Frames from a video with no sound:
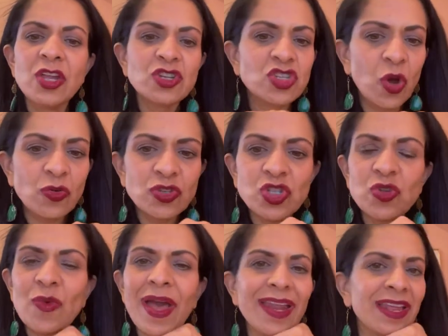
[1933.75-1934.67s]
Don't
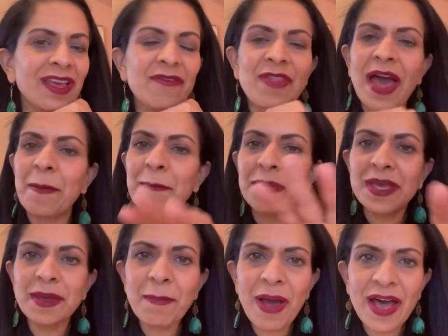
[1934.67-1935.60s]
do any of that.
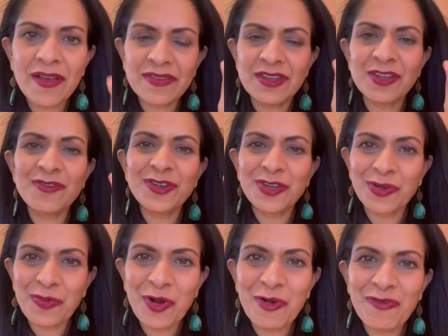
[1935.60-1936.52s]
Be positive in
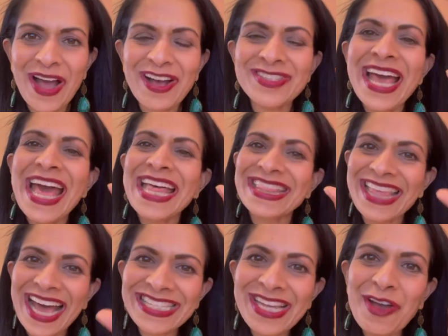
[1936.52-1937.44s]
your profiles.
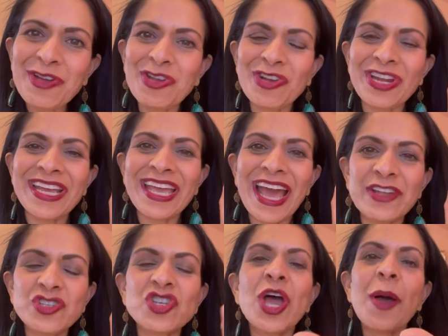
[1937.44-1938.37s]
That's how you're going to
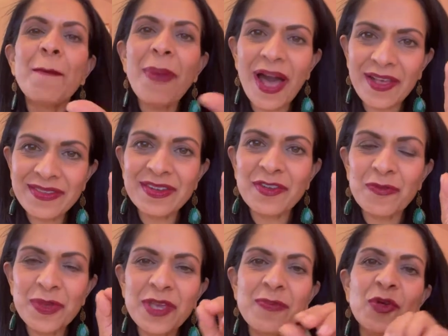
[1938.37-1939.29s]
catch positive
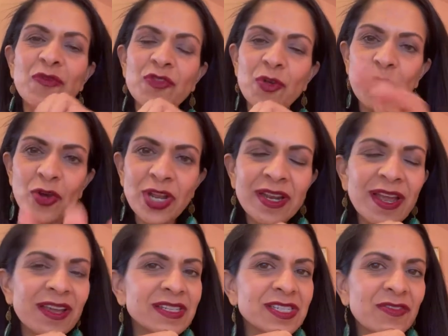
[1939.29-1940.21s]
people. If you're putting
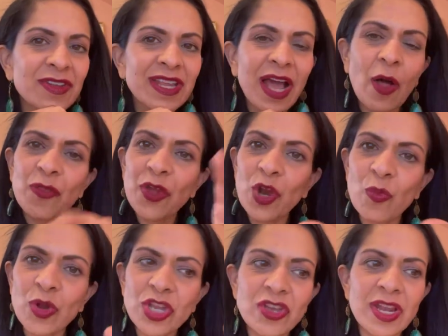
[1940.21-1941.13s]
negativity out there,
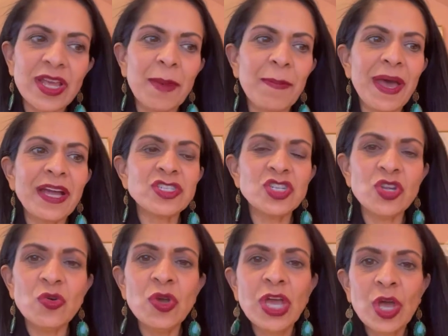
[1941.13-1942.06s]
what are you going to get back to you?